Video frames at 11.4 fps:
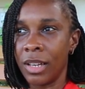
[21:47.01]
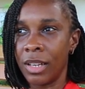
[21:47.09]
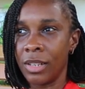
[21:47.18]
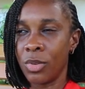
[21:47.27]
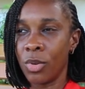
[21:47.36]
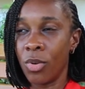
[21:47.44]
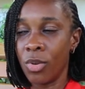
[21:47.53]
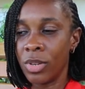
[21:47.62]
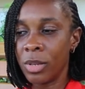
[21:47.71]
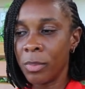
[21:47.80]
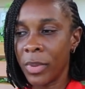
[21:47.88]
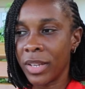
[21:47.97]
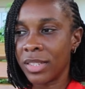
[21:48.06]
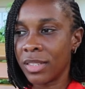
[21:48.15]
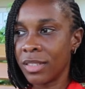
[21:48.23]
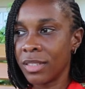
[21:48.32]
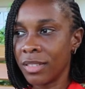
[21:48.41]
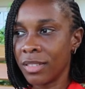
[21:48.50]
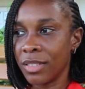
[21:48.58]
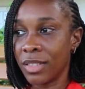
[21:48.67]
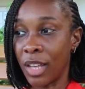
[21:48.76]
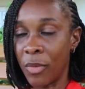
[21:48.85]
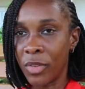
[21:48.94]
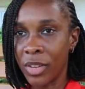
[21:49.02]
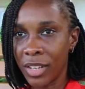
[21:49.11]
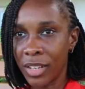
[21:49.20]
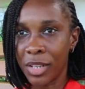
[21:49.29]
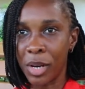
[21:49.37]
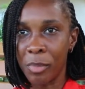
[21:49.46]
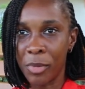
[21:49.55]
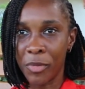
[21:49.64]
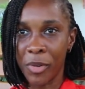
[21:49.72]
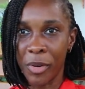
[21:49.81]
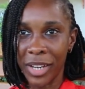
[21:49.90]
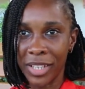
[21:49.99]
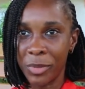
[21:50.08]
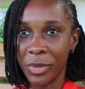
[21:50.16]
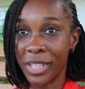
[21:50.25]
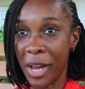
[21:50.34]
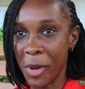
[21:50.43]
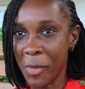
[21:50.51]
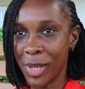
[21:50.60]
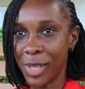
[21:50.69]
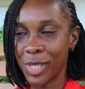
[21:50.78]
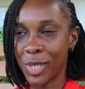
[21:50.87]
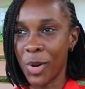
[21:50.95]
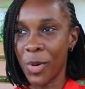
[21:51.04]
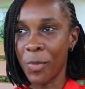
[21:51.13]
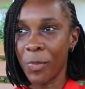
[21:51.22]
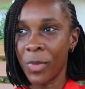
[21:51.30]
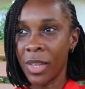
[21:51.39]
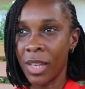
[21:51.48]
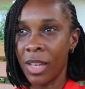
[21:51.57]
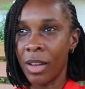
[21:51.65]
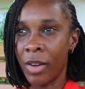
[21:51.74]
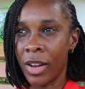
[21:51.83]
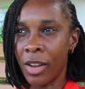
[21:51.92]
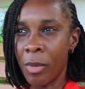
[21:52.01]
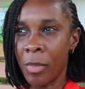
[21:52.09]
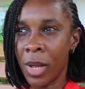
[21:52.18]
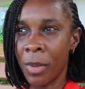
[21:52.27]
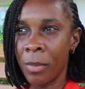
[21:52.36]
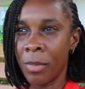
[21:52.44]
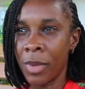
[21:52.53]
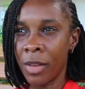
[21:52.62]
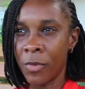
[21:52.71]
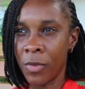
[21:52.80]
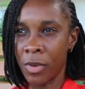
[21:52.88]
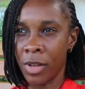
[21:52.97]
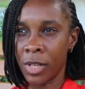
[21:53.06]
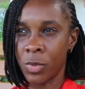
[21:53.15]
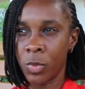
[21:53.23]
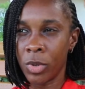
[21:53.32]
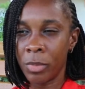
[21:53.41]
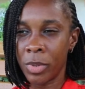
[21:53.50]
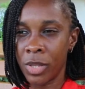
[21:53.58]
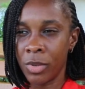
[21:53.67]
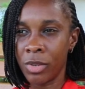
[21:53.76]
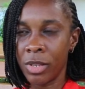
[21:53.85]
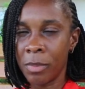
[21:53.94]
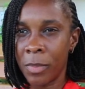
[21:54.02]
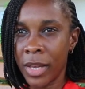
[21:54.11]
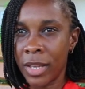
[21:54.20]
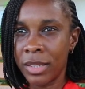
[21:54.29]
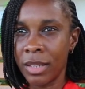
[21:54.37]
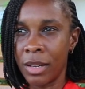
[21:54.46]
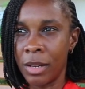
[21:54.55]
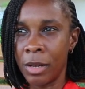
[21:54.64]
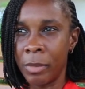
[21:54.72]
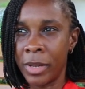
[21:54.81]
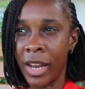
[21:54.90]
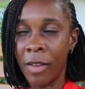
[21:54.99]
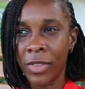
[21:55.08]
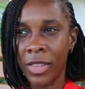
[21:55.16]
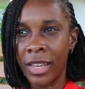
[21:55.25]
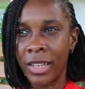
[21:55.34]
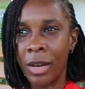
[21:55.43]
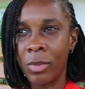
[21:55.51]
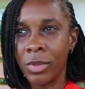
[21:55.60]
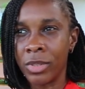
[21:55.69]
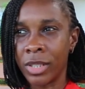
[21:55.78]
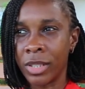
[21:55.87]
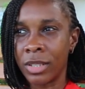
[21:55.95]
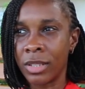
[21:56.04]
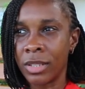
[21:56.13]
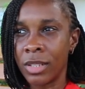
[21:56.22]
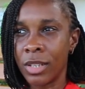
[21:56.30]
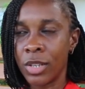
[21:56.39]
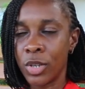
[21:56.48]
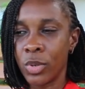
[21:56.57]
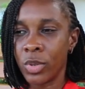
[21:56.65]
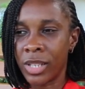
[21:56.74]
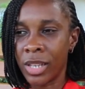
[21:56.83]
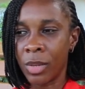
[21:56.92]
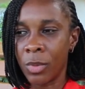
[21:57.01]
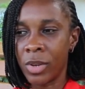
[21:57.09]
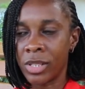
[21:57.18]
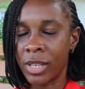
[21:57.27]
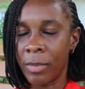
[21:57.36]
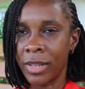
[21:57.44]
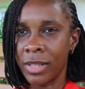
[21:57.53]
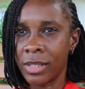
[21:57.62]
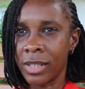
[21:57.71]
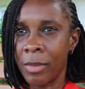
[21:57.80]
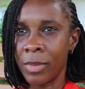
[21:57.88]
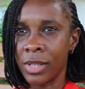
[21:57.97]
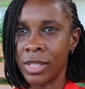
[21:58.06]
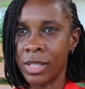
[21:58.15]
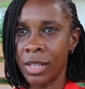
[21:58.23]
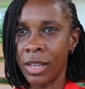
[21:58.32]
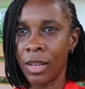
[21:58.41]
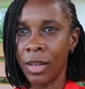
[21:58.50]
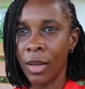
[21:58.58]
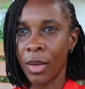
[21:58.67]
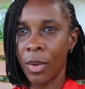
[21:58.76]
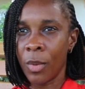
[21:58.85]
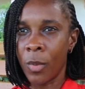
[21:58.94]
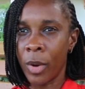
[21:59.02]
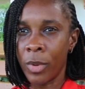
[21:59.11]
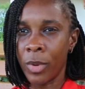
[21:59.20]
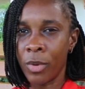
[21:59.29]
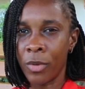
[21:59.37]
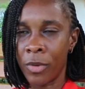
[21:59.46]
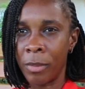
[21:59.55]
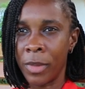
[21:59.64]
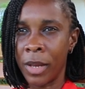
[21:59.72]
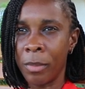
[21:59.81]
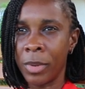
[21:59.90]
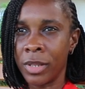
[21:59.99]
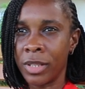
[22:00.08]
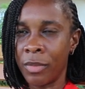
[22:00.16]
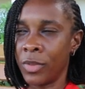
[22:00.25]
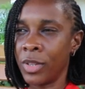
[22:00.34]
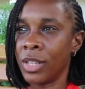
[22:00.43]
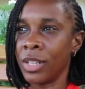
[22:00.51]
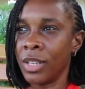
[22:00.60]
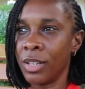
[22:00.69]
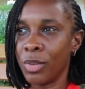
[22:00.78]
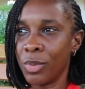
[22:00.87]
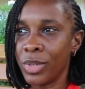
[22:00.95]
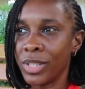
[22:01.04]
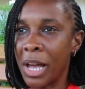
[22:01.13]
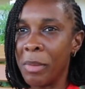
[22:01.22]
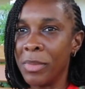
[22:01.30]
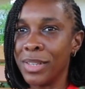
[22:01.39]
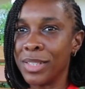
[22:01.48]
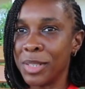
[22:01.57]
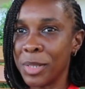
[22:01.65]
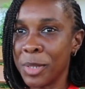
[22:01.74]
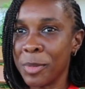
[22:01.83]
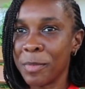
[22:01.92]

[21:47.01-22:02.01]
you know, Olympics definitely come before right, retirement. So right now, my main focus will be the Olympics, um, and after that, I will just you know take it one step at a time and see where we go from there. But definitely, retirement is